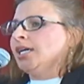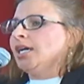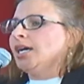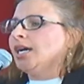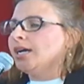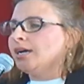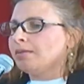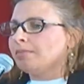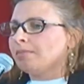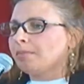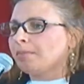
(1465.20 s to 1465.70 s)

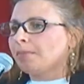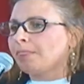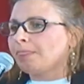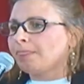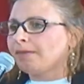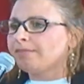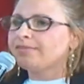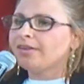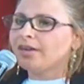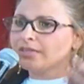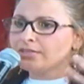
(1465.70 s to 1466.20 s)
um,
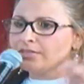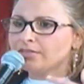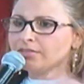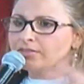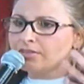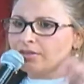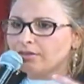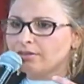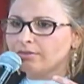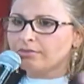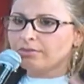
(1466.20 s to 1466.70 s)

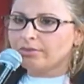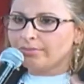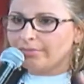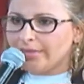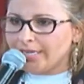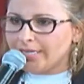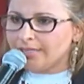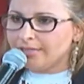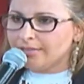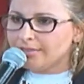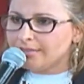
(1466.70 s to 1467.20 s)
fossils are
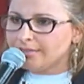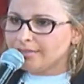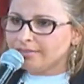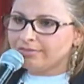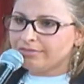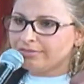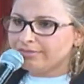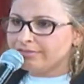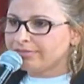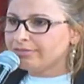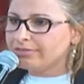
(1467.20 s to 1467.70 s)
remains
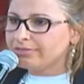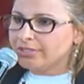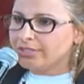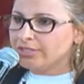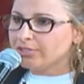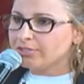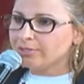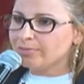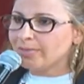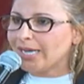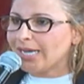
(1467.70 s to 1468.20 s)
of
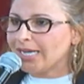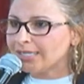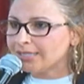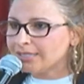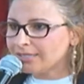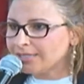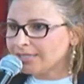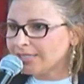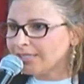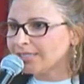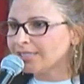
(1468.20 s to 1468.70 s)
creatures
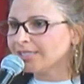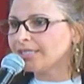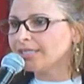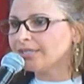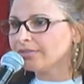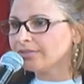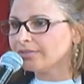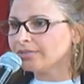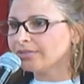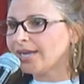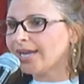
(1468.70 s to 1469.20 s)
past,
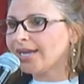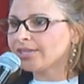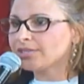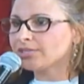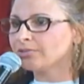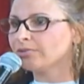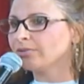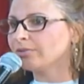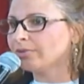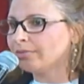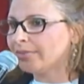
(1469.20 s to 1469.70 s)
either
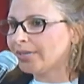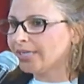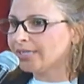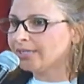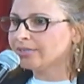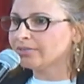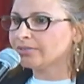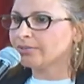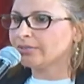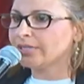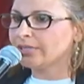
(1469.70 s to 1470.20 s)
actual
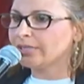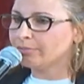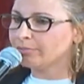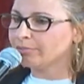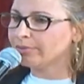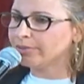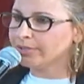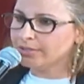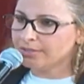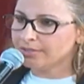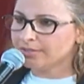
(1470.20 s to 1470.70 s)
remains or
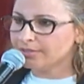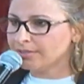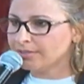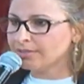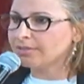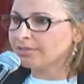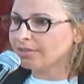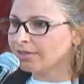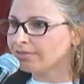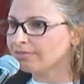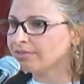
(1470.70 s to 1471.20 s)
imprints
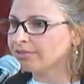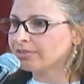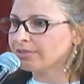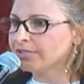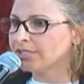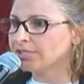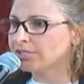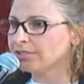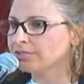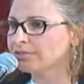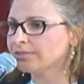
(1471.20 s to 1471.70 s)
of the
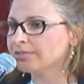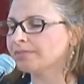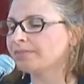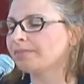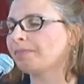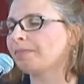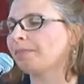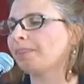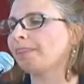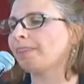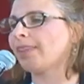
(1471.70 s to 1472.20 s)
creatures.
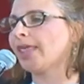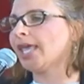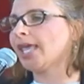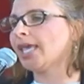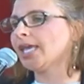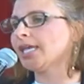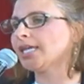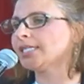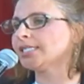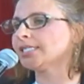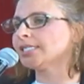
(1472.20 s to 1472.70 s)

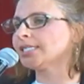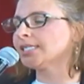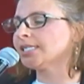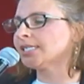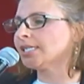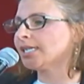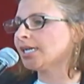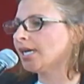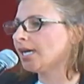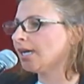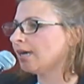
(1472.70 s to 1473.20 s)
And
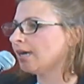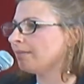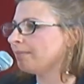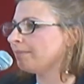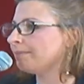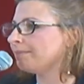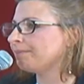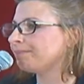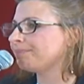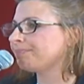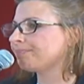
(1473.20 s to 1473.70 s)

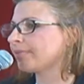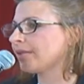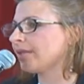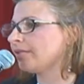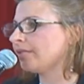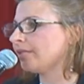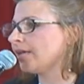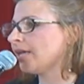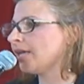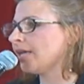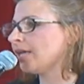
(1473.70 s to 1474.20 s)
um,
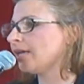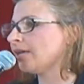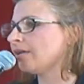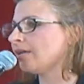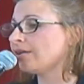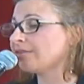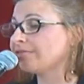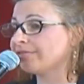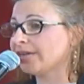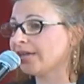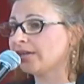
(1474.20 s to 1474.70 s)
they
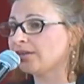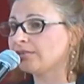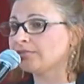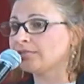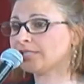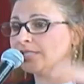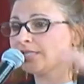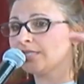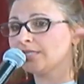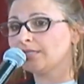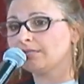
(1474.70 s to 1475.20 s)
are
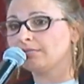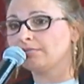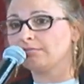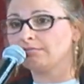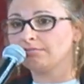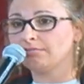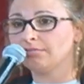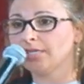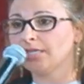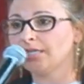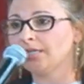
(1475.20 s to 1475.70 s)
found in,